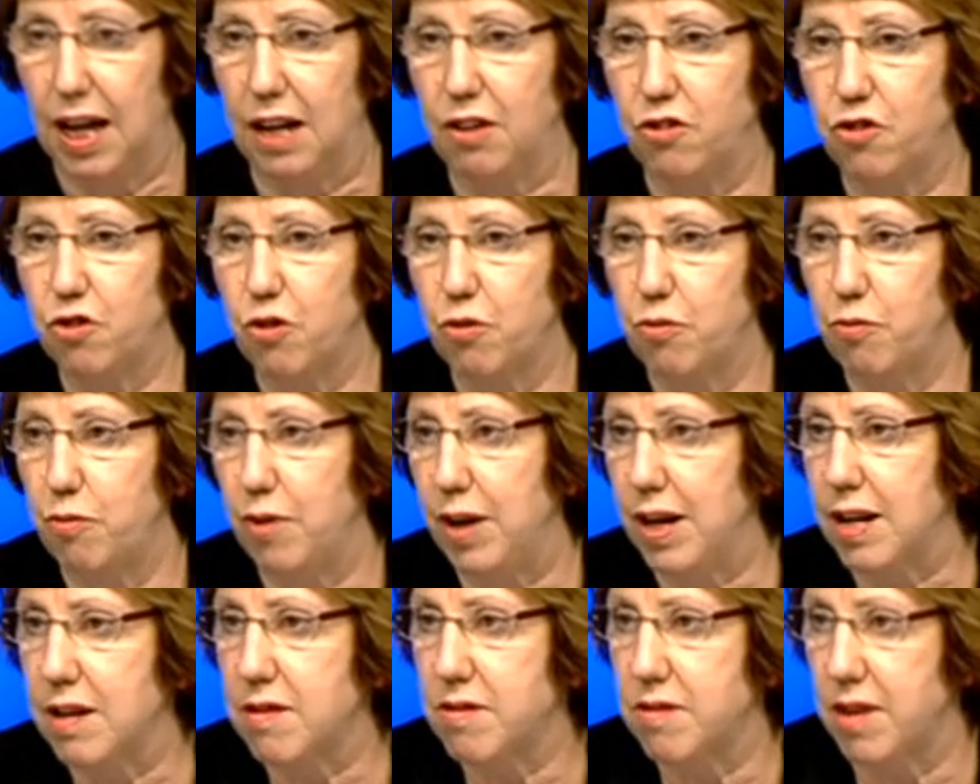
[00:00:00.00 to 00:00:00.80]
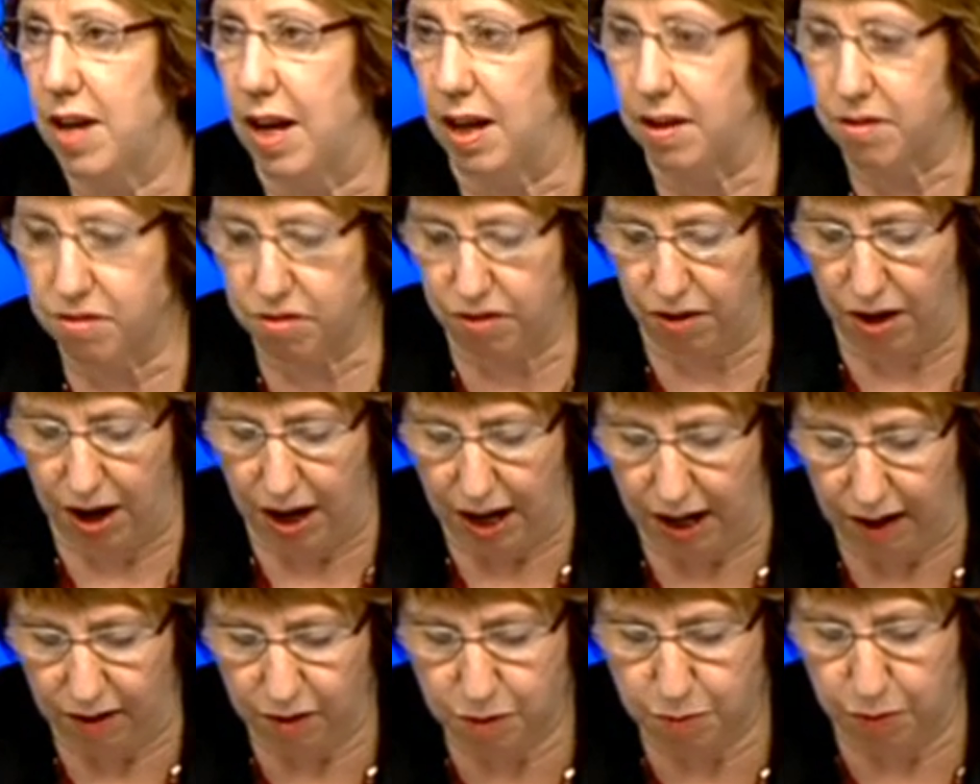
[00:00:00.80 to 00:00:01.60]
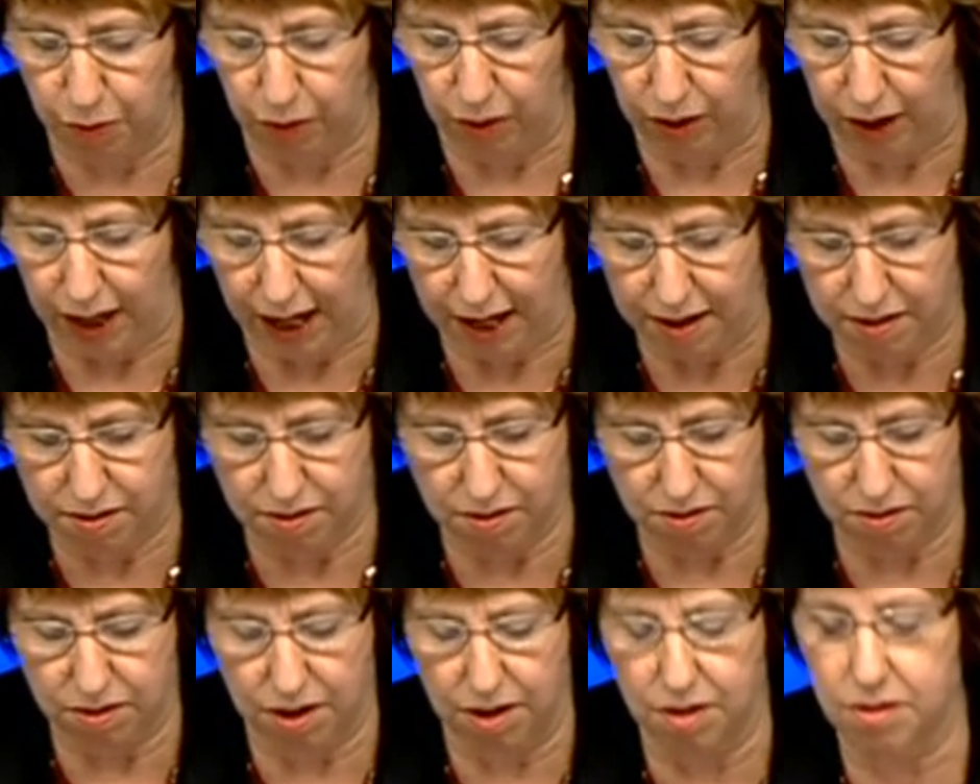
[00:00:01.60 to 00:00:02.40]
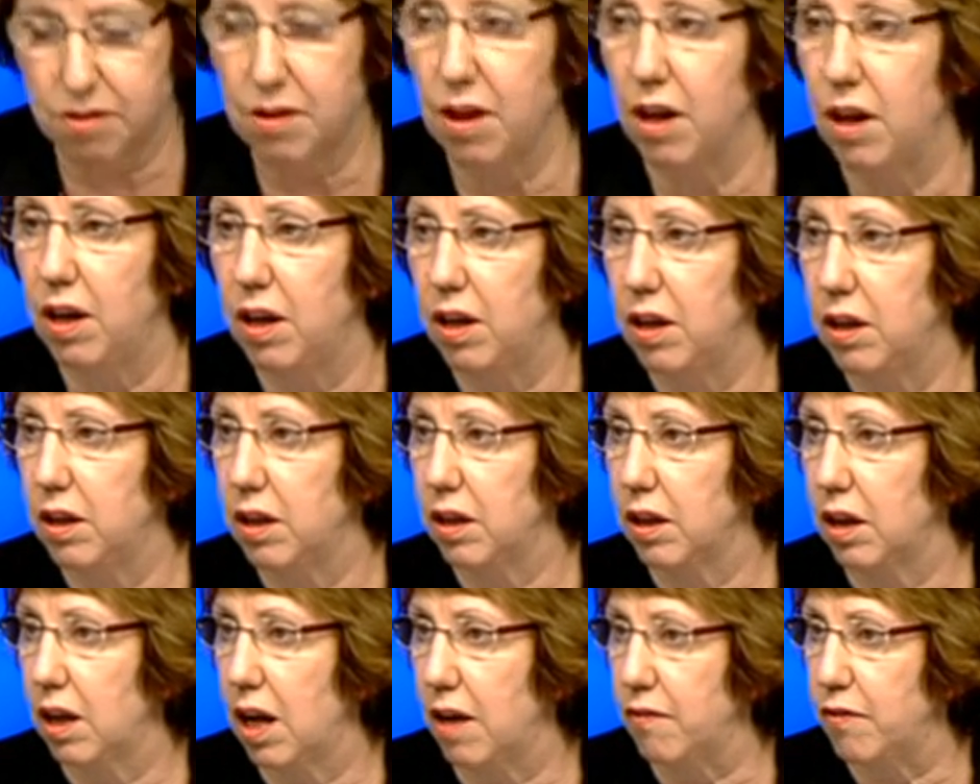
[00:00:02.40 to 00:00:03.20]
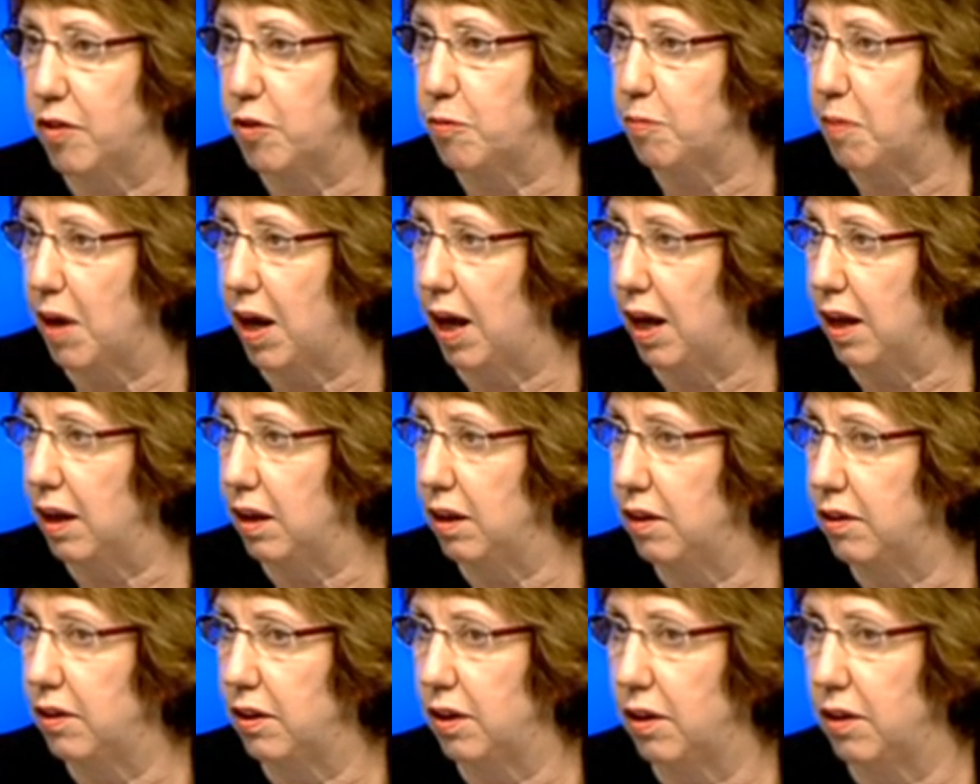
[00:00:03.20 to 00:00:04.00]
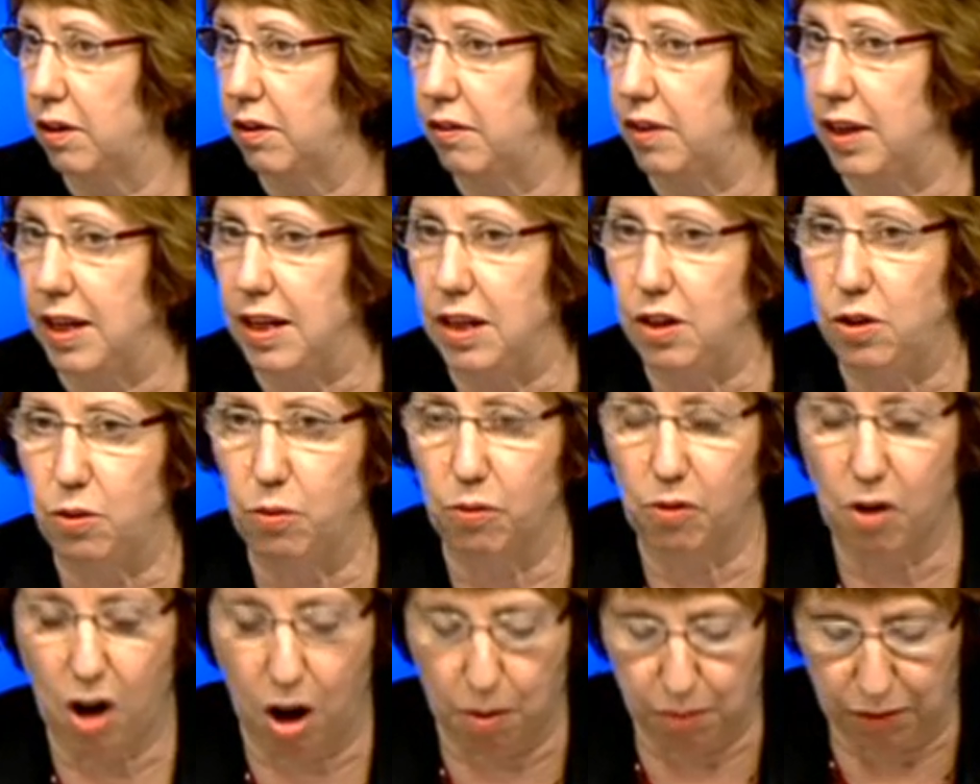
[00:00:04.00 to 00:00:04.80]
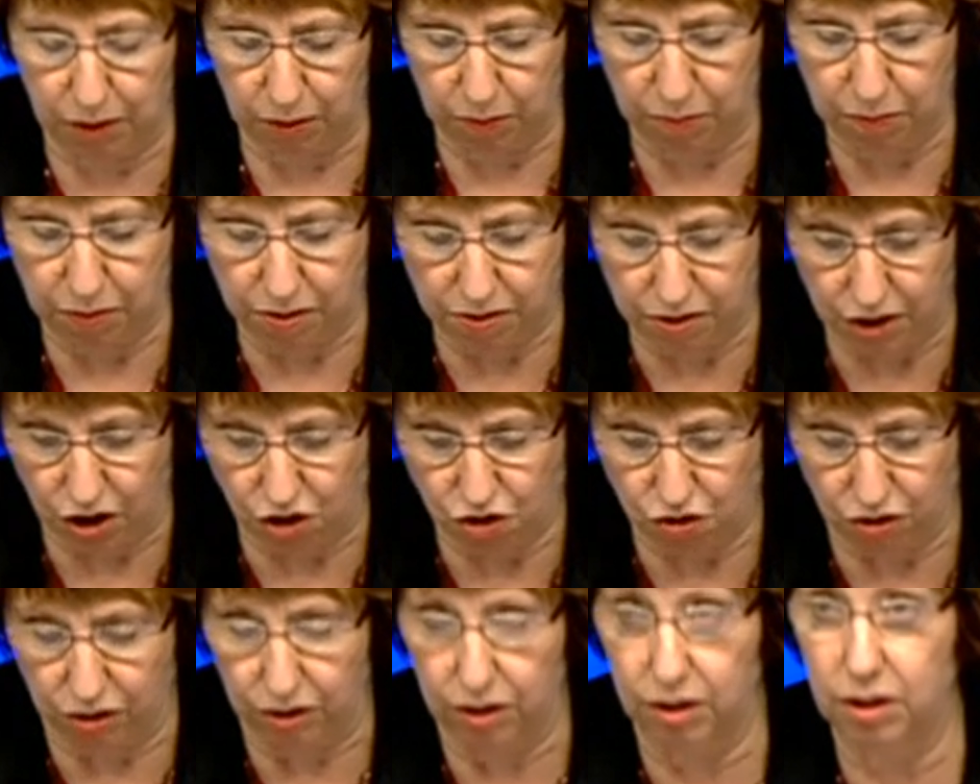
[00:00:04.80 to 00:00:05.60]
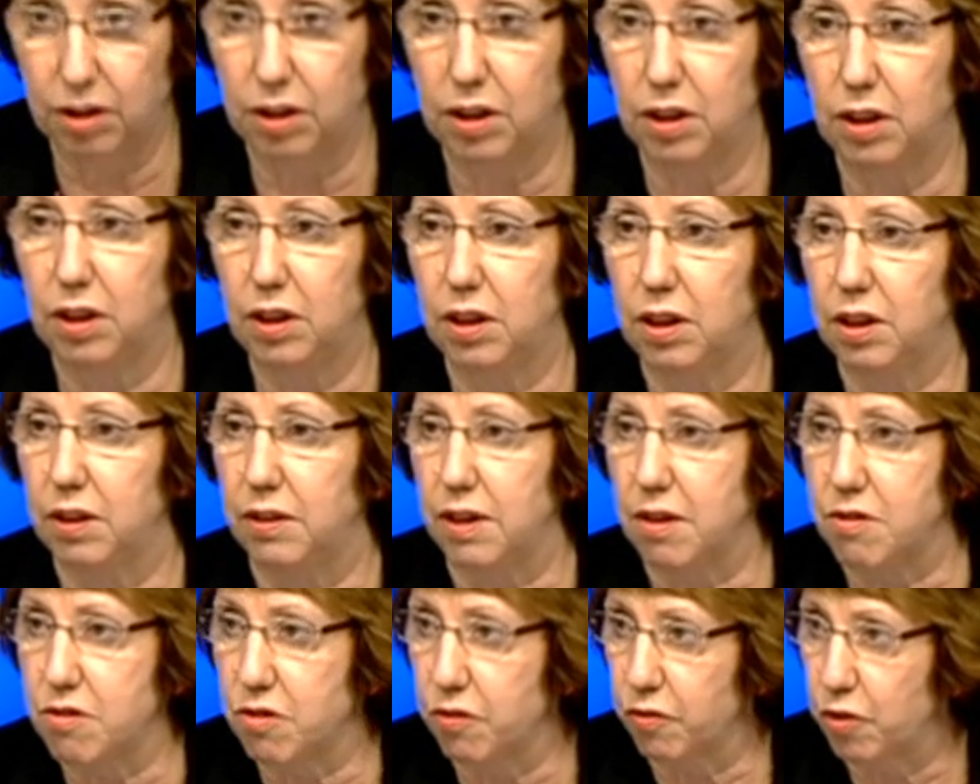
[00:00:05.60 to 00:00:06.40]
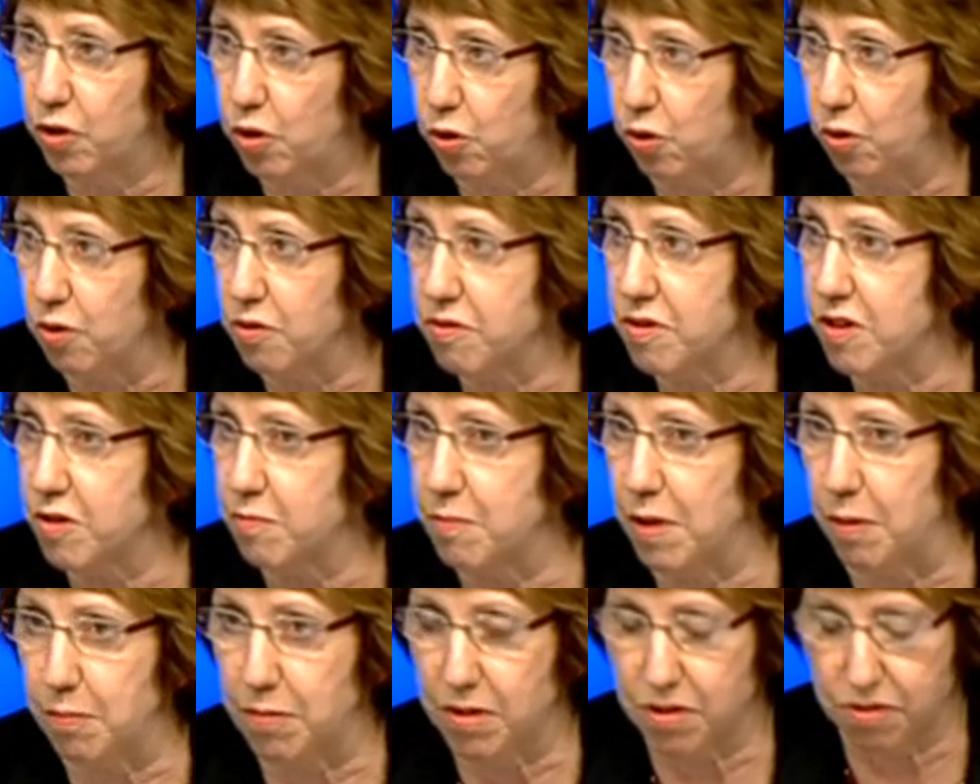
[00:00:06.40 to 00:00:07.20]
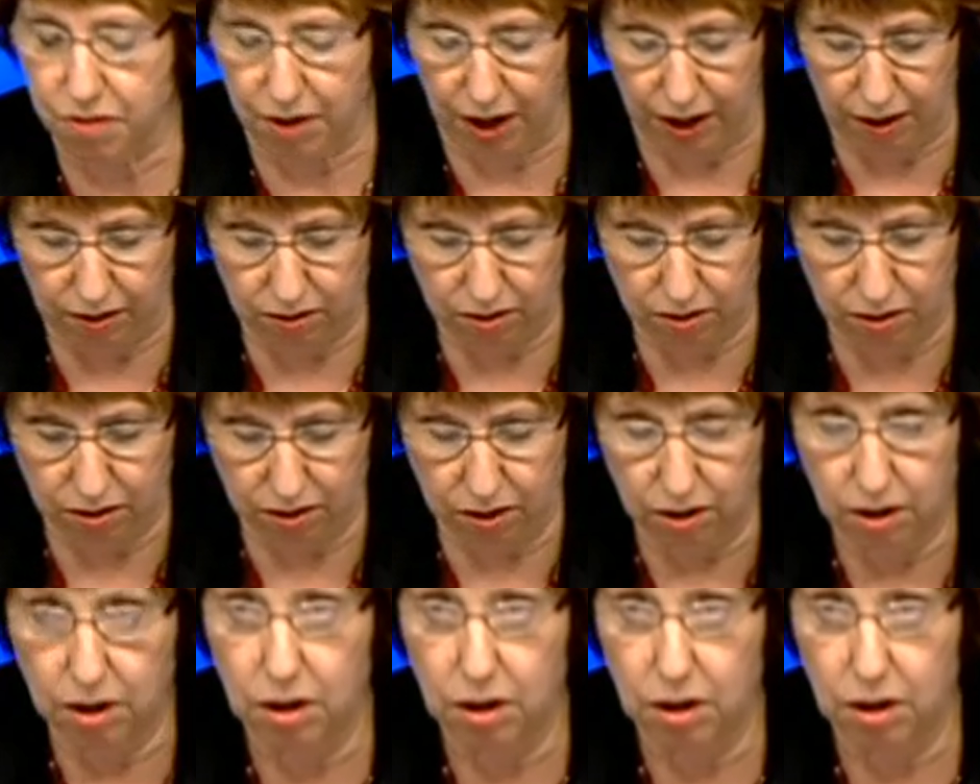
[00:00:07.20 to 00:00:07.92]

and to reassess their export licenses covered by the EU common position. This, of course, is Member State